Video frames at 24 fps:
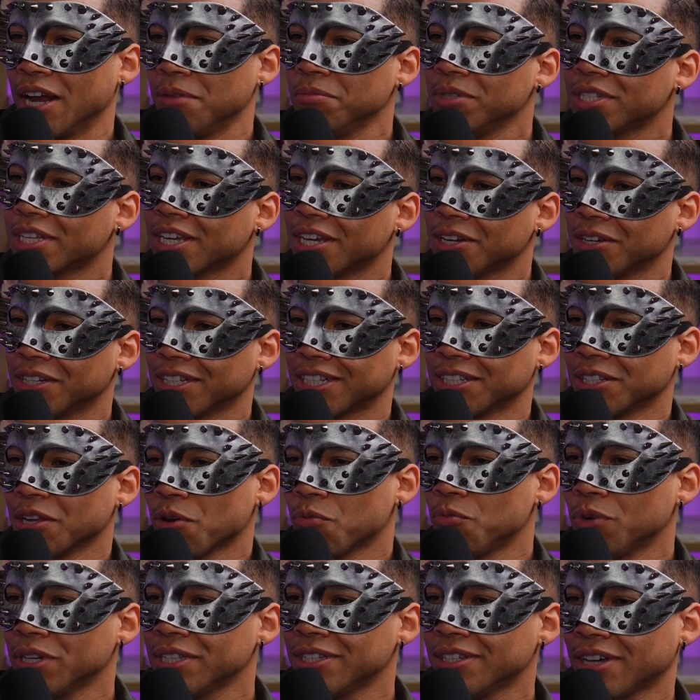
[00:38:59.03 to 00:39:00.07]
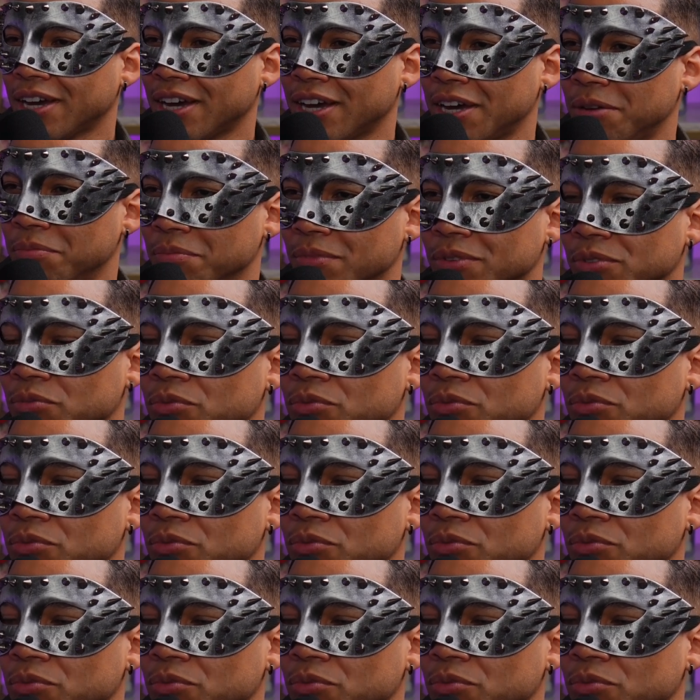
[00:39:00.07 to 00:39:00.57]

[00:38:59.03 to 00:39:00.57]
I'm just curious because like one time